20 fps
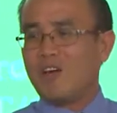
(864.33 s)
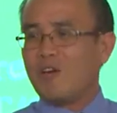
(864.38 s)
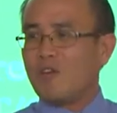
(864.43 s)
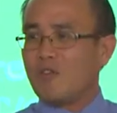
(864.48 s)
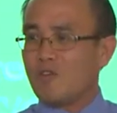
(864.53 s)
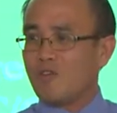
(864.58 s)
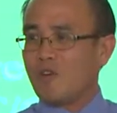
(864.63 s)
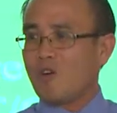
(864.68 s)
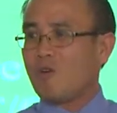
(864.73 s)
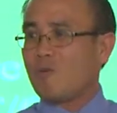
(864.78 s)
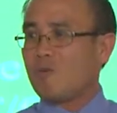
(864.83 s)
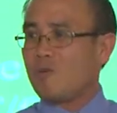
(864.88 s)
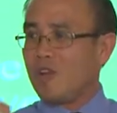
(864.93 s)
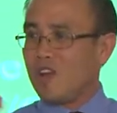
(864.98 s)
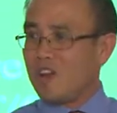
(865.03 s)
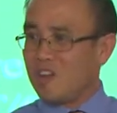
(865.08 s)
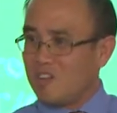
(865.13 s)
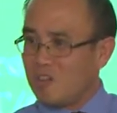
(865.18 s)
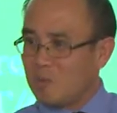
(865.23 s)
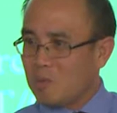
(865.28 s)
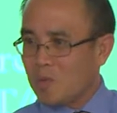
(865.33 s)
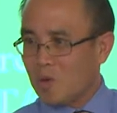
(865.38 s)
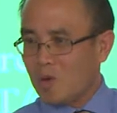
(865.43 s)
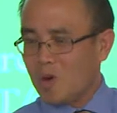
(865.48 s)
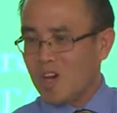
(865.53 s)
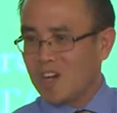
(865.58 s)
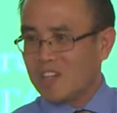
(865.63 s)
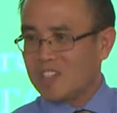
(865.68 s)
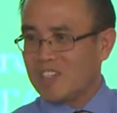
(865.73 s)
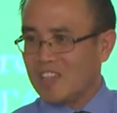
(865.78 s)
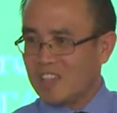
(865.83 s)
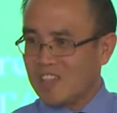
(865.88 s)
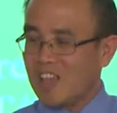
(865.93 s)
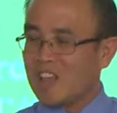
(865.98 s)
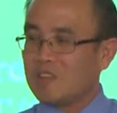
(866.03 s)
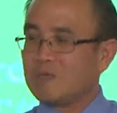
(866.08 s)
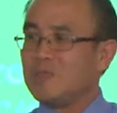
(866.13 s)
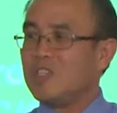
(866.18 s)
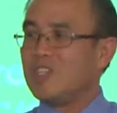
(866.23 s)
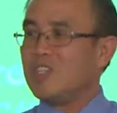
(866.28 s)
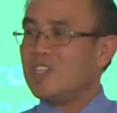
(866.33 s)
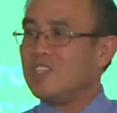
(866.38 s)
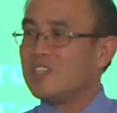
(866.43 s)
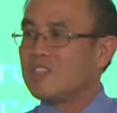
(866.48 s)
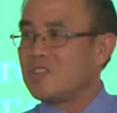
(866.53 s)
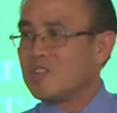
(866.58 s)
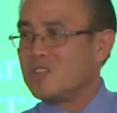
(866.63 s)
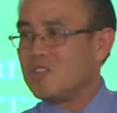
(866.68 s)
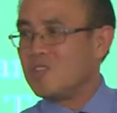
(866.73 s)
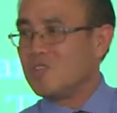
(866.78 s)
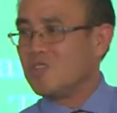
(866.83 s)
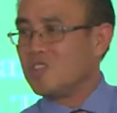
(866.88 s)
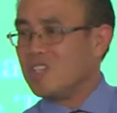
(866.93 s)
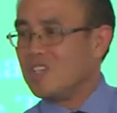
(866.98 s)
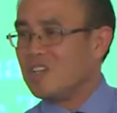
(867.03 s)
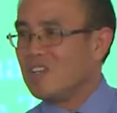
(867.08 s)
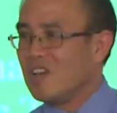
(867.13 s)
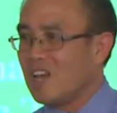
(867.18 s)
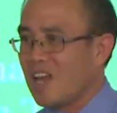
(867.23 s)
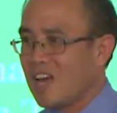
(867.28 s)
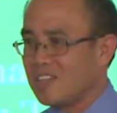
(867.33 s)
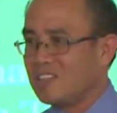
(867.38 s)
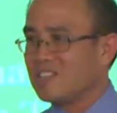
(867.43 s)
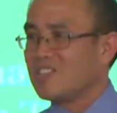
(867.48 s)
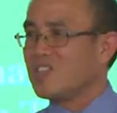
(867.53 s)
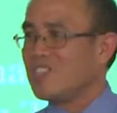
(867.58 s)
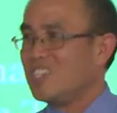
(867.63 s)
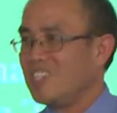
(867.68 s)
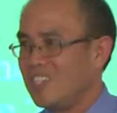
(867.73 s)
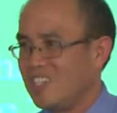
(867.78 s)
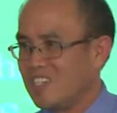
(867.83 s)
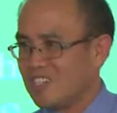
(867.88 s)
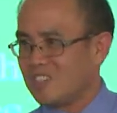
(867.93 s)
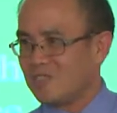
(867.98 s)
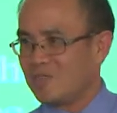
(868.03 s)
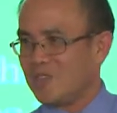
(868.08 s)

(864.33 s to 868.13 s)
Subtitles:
from their new products that has been introduced in the last 3 years,